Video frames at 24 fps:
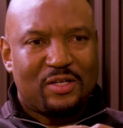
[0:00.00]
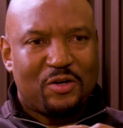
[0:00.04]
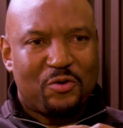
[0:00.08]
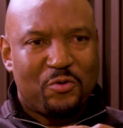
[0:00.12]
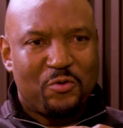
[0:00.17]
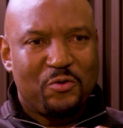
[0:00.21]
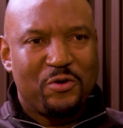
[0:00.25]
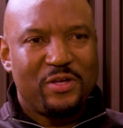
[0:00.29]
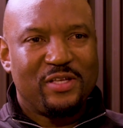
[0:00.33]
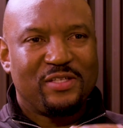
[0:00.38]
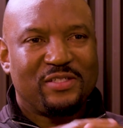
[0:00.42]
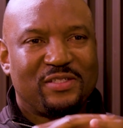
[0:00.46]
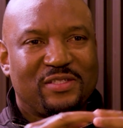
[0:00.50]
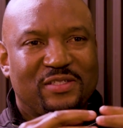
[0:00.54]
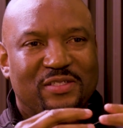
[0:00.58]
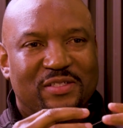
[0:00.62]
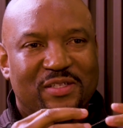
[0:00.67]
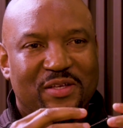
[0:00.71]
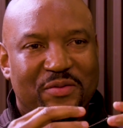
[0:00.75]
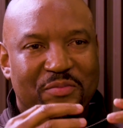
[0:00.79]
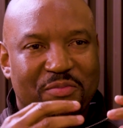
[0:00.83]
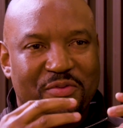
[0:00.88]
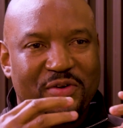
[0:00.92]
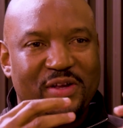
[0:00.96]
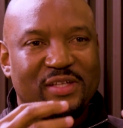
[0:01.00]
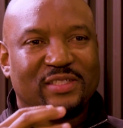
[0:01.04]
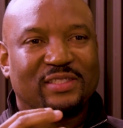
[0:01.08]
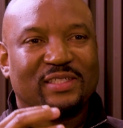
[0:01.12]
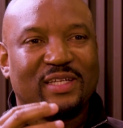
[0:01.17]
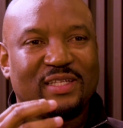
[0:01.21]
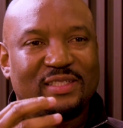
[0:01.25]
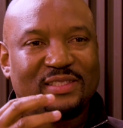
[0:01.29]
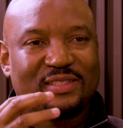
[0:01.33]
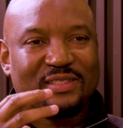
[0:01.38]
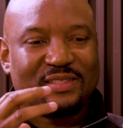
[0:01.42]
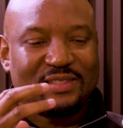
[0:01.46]
Who is
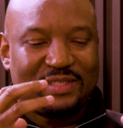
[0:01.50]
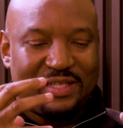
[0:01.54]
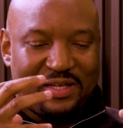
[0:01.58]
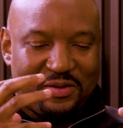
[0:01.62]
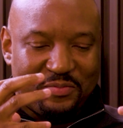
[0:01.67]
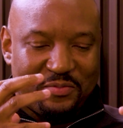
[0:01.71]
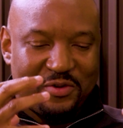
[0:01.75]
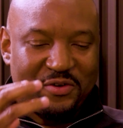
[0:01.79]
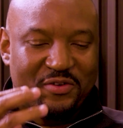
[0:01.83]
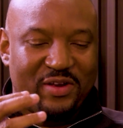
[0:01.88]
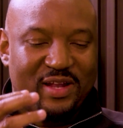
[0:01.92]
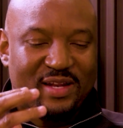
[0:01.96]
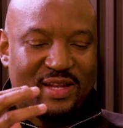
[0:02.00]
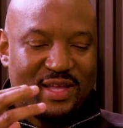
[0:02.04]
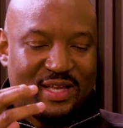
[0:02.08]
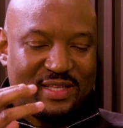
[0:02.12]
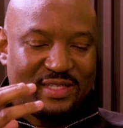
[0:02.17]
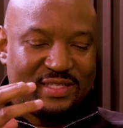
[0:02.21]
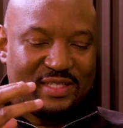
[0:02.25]
Precious Murena